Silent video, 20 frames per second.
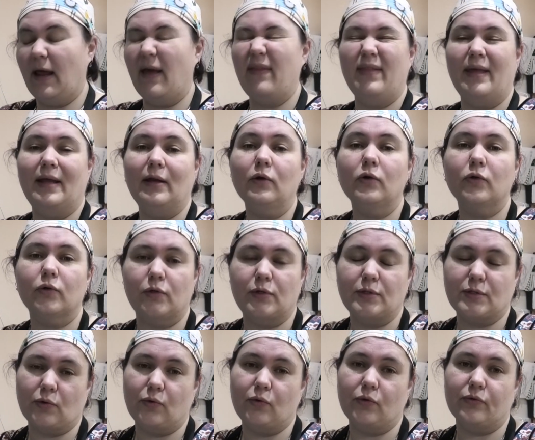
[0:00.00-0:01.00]
and then
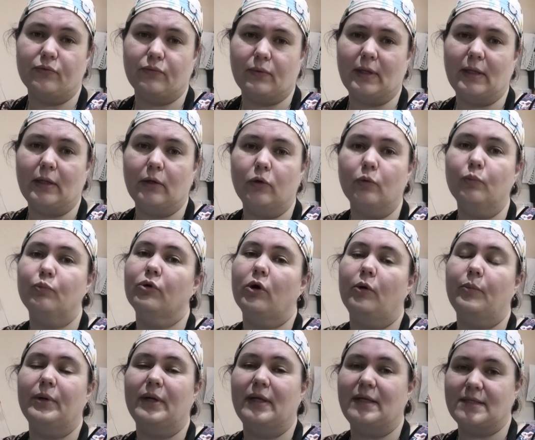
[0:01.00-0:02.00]
lose all the really good
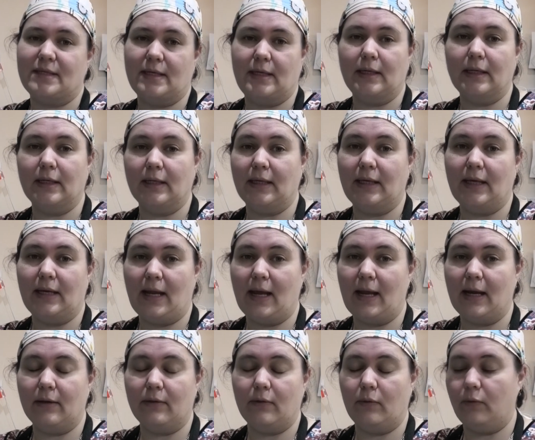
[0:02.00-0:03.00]
properties that you're going to get
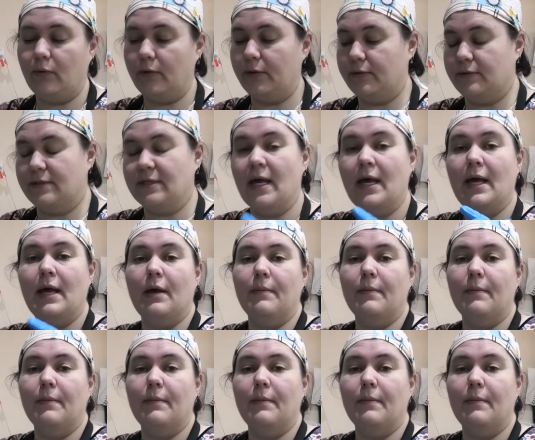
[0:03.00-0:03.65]
out of the oils.